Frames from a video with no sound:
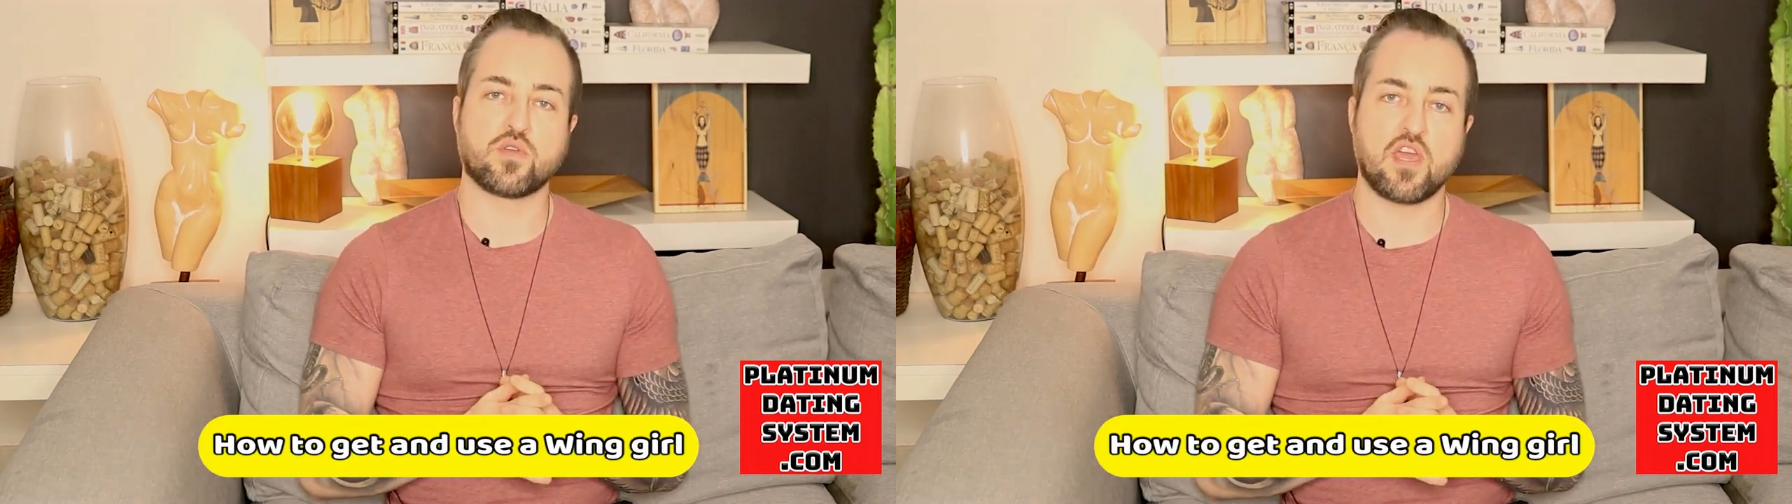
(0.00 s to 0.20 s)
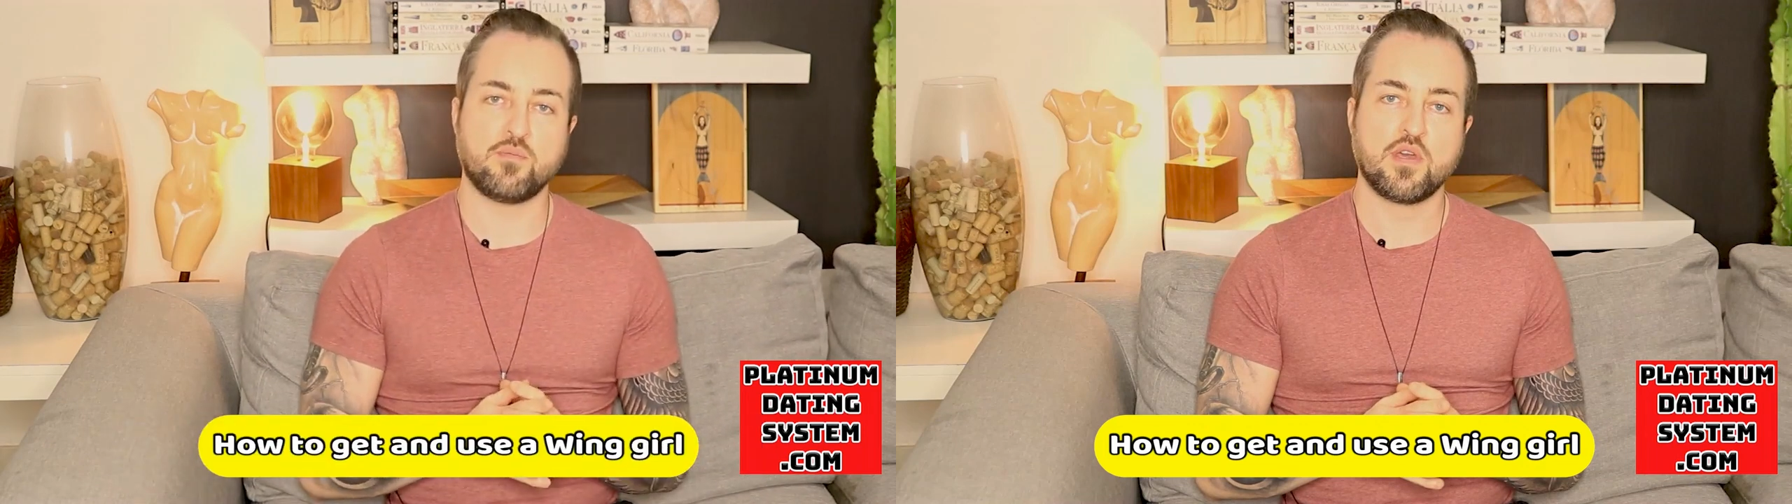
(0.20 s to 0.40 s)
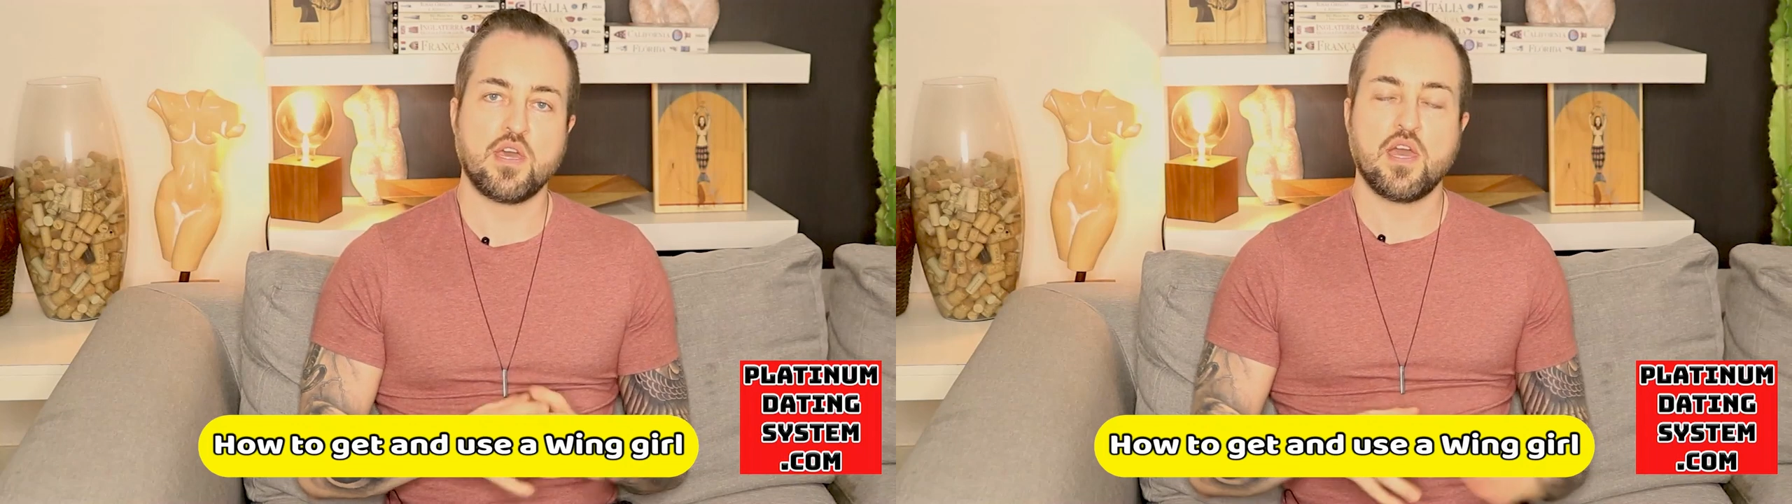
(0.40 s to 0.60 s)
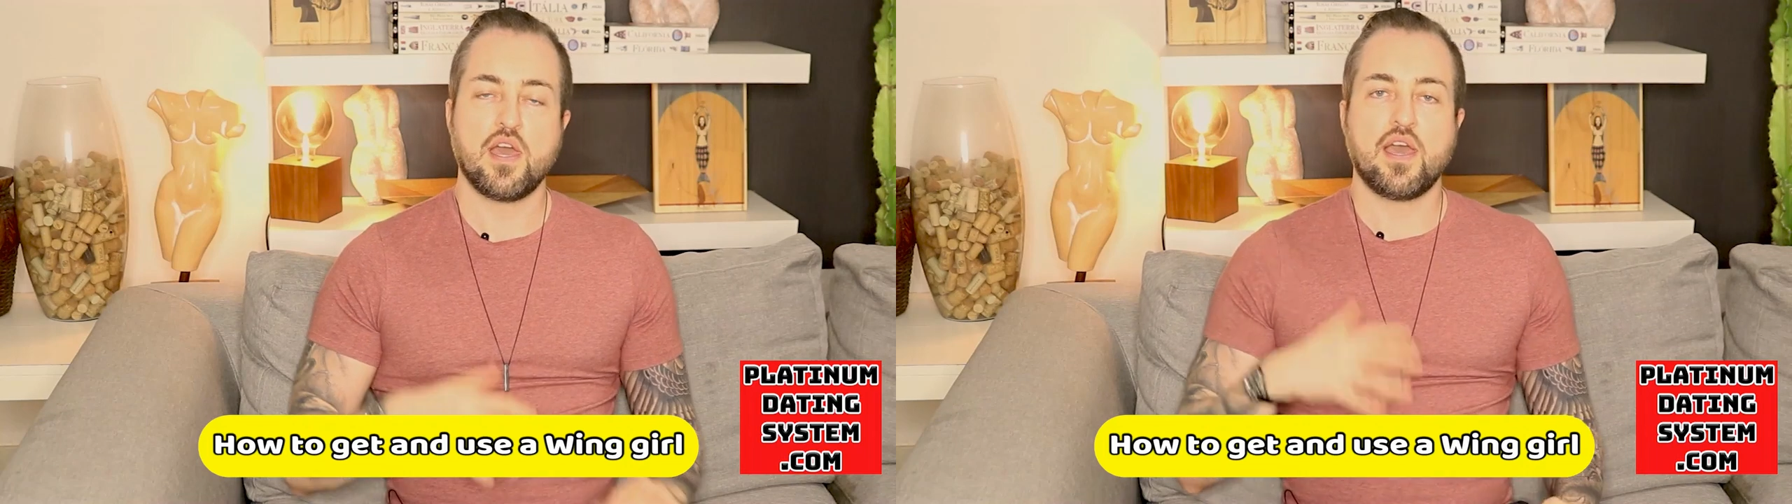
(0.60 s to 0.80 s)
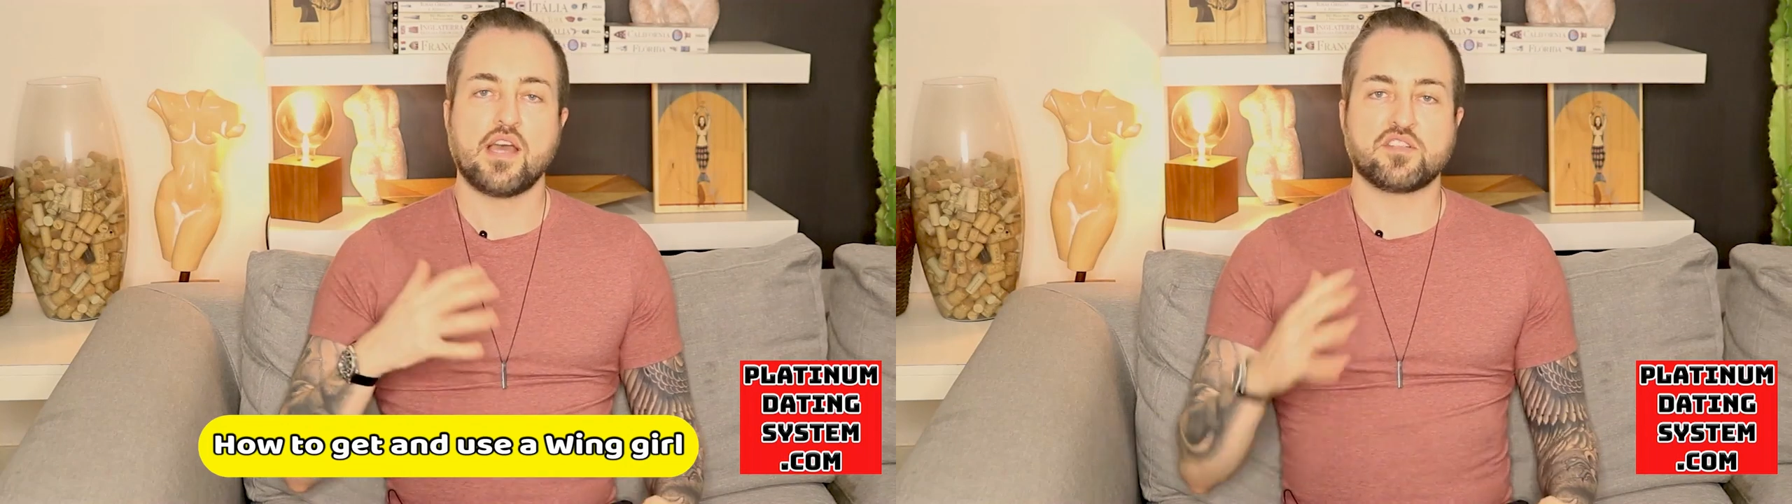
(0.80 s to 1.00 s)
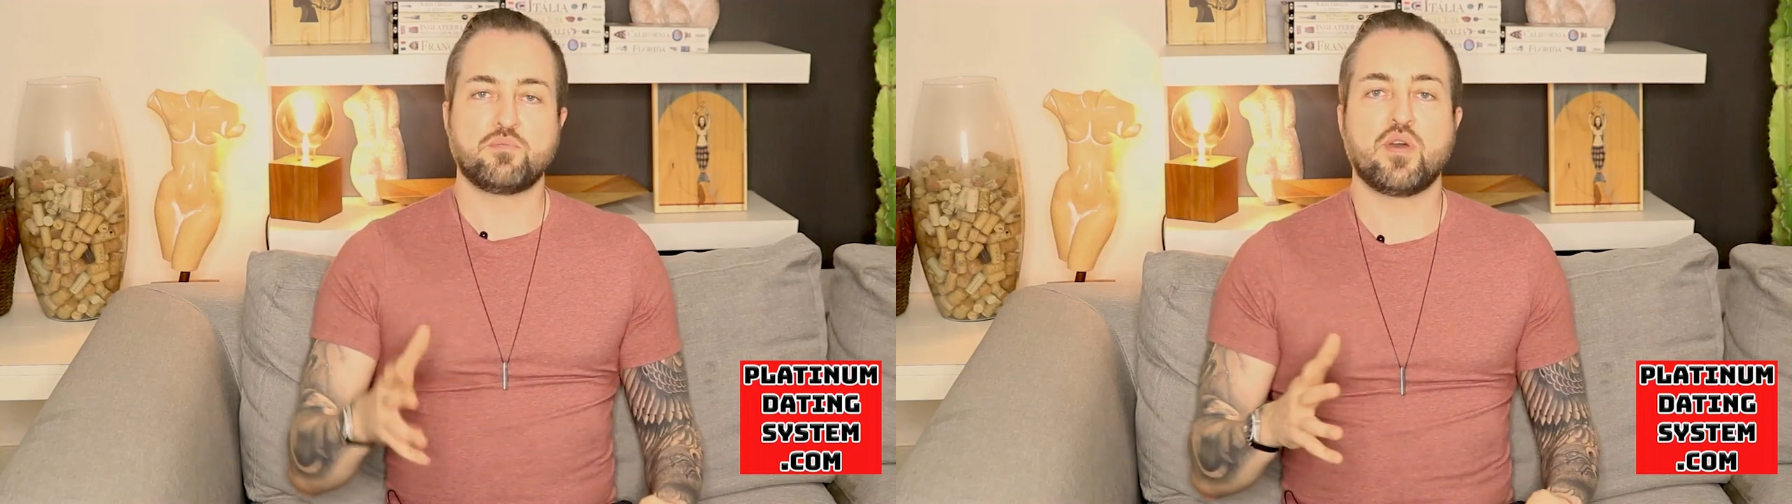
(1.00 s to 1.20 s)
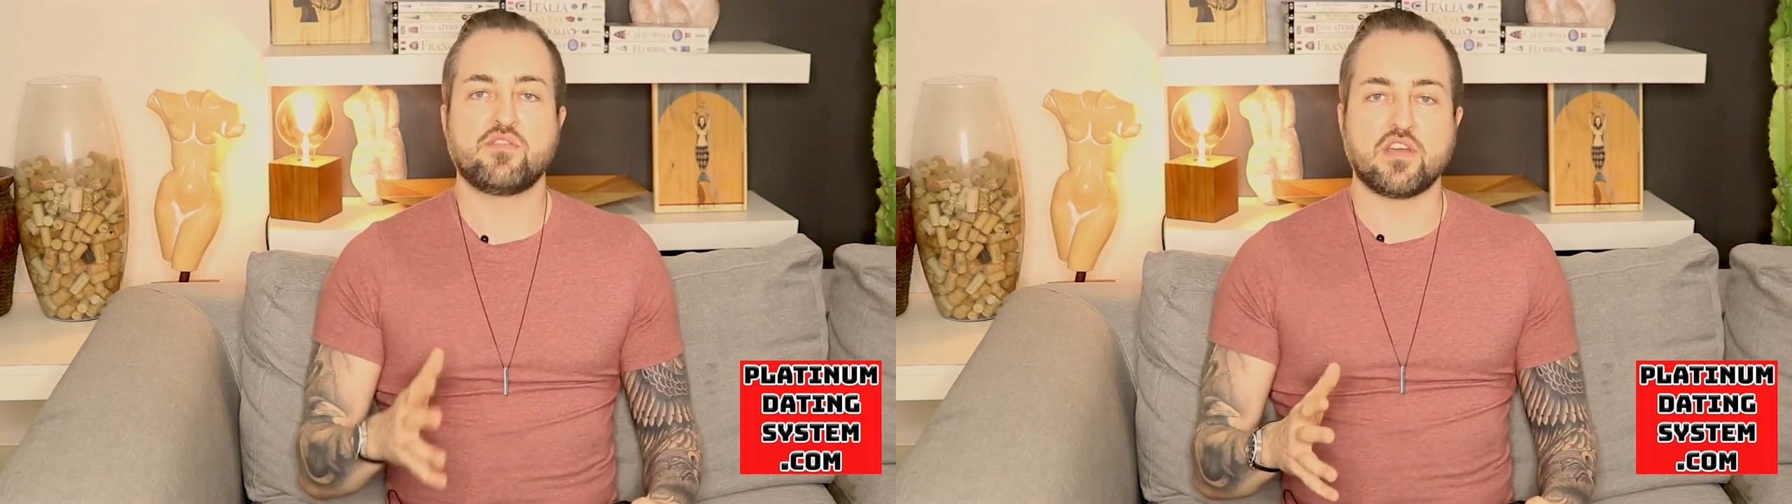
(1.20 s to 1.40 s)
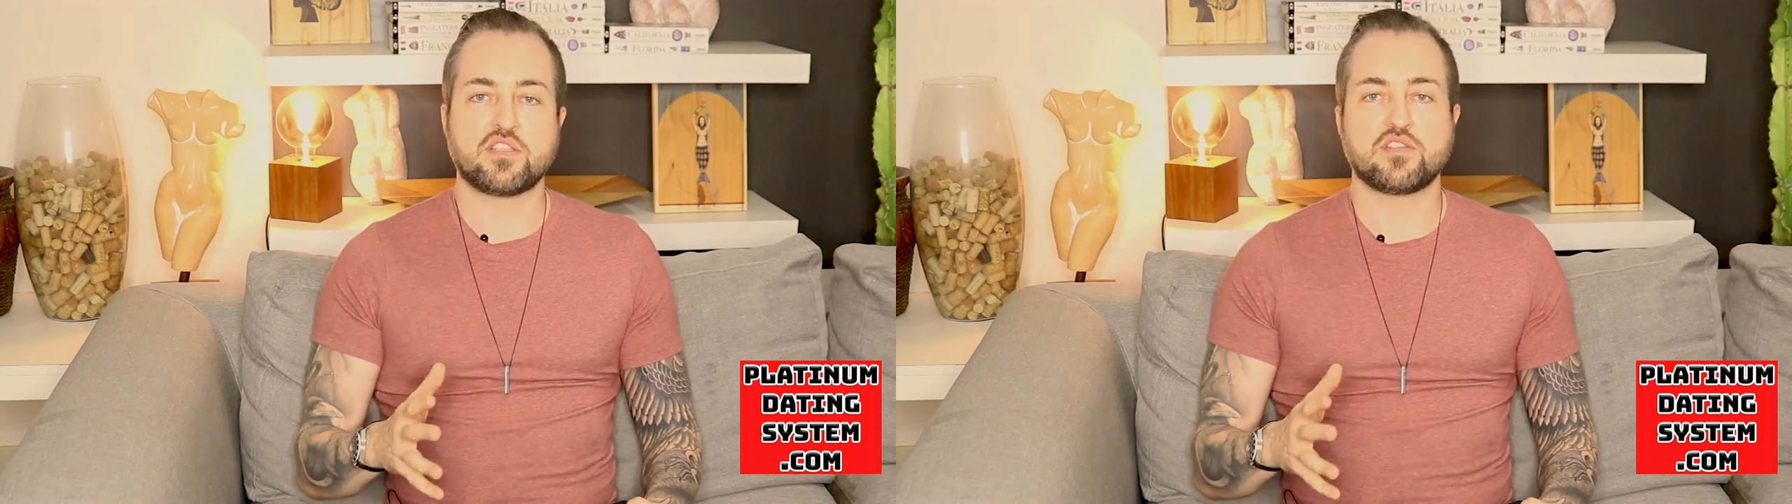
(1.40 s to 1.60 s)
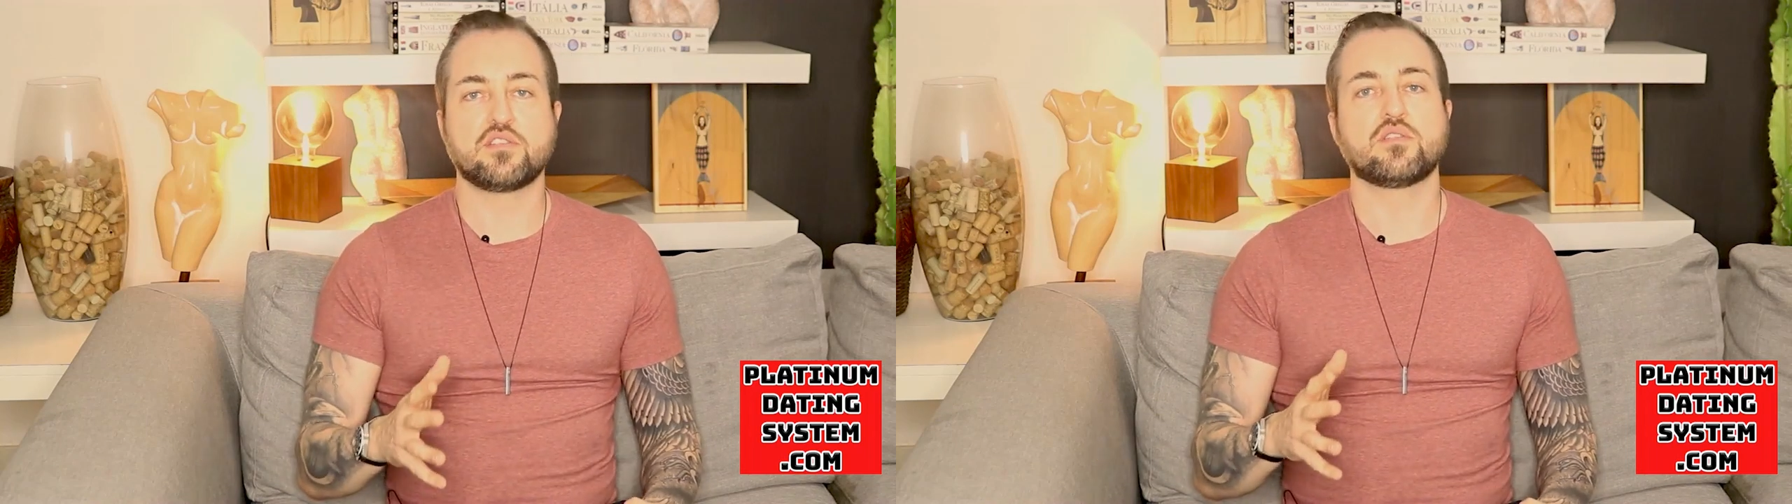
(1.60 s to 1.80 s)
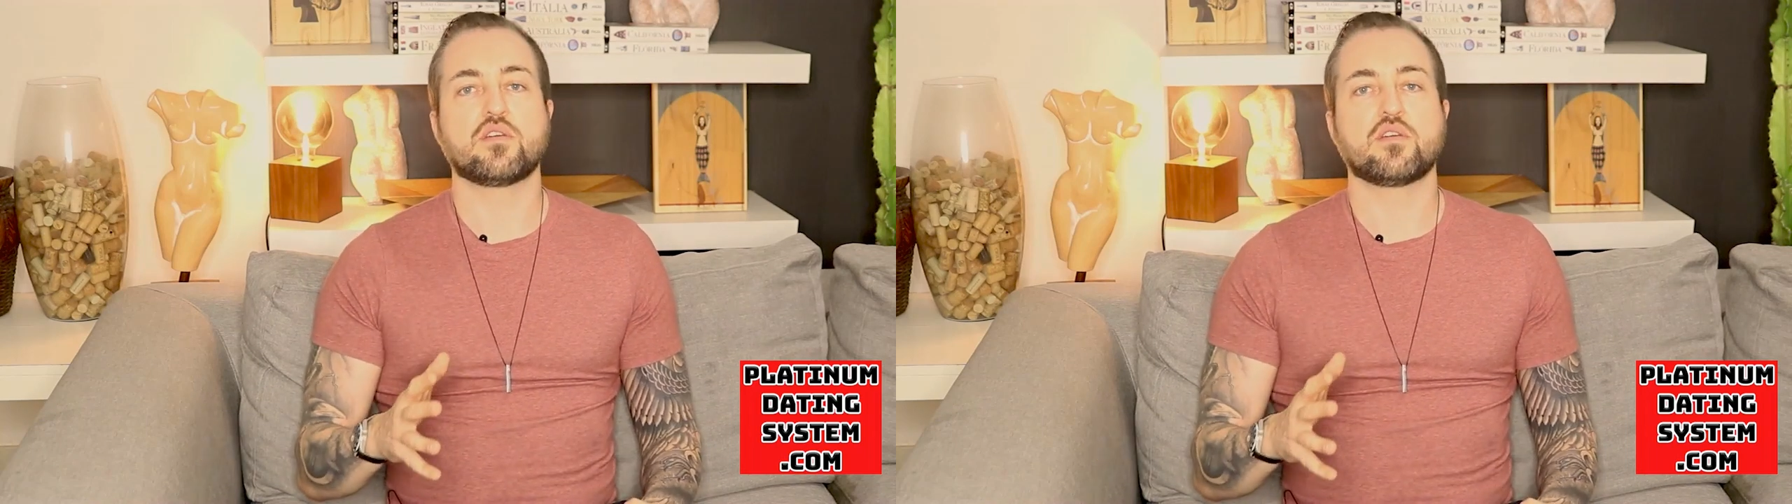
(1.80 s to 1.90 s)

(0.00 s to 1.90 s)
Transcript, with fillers: game as a pivot.